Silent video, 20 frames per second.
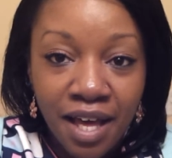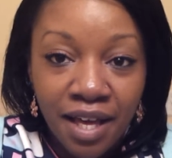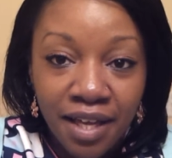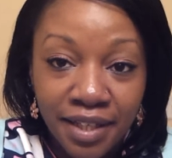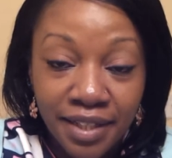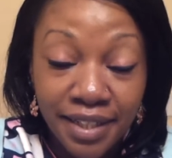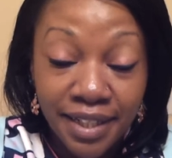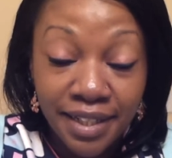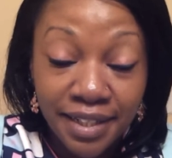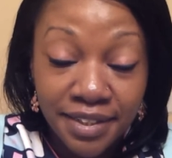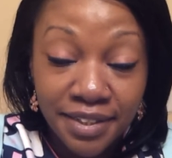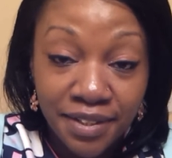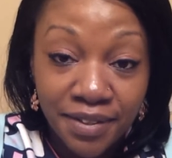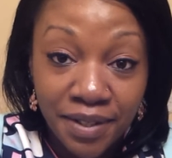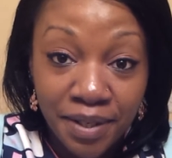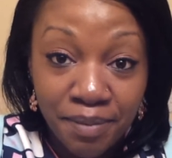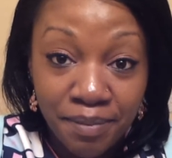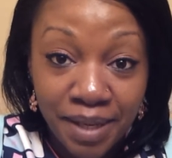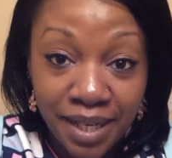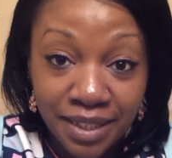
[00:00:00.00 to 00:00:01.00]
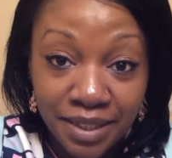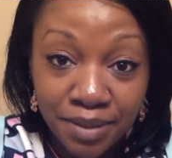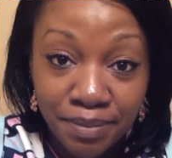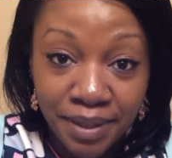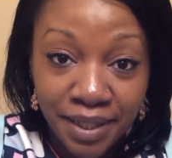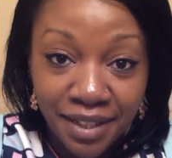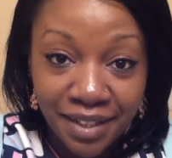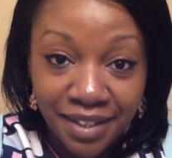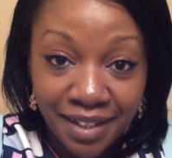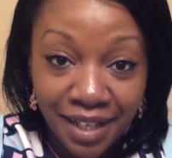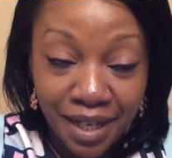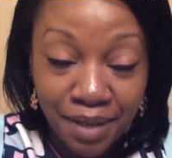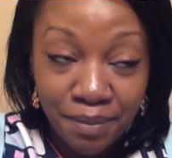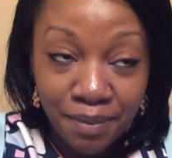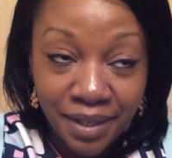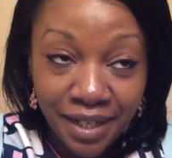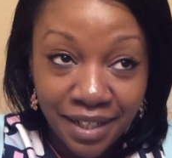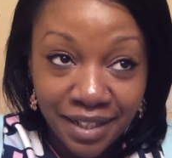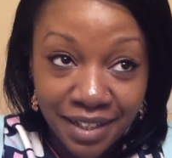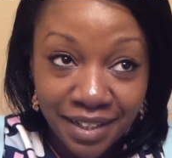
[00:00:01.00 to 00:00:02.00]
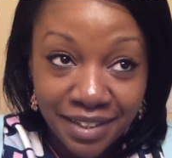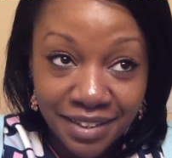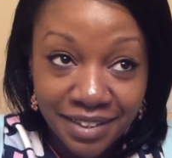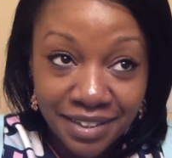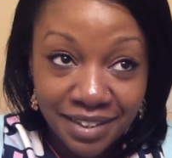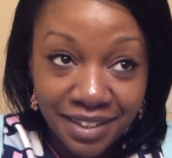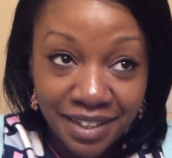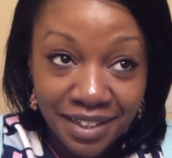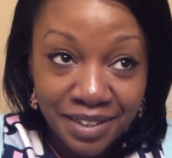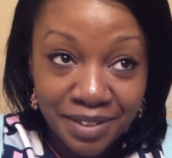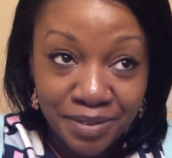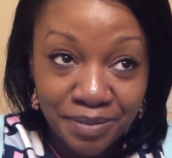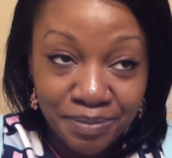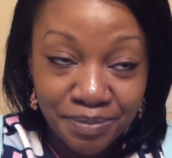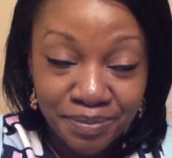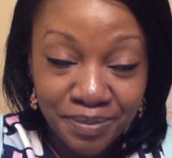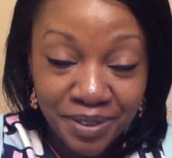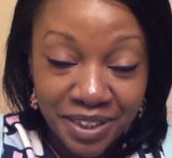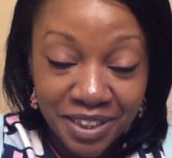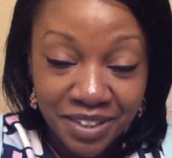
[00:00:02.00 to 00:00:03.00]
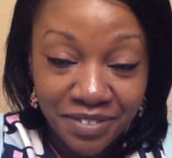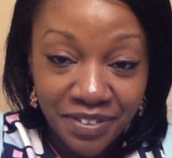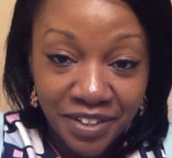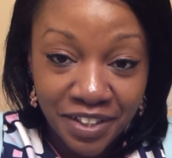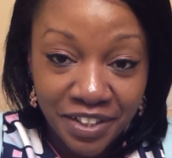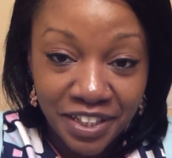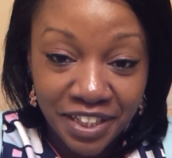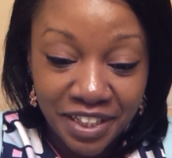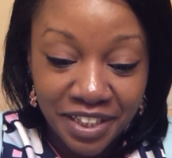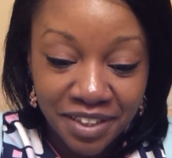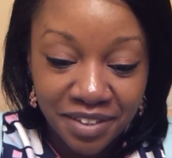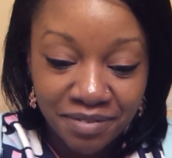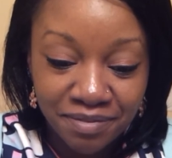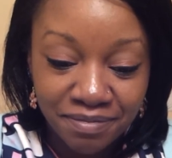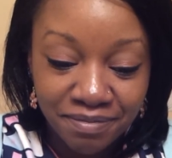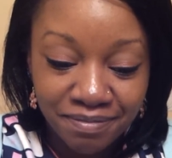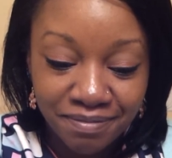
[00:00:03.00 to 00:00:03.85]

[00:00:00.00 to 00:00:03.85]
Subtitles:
yeah, so I'm back to being not pregnant, which is very,